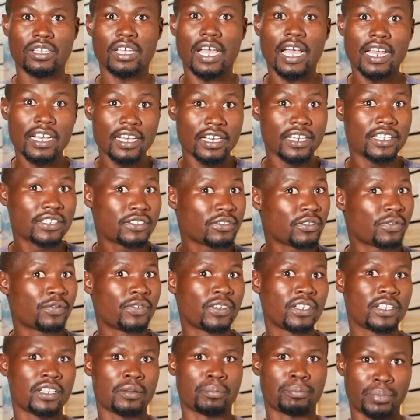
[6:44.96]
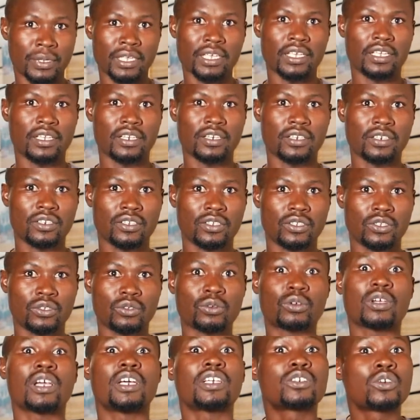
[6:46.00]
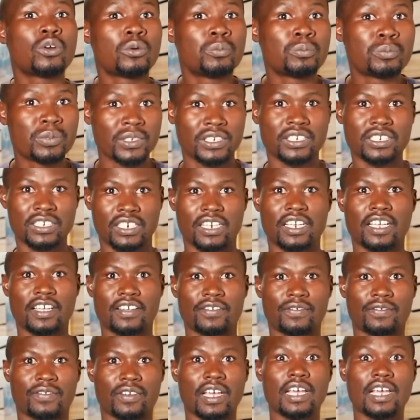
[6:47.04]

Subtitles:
unless you feel the pain, you can't compete enough.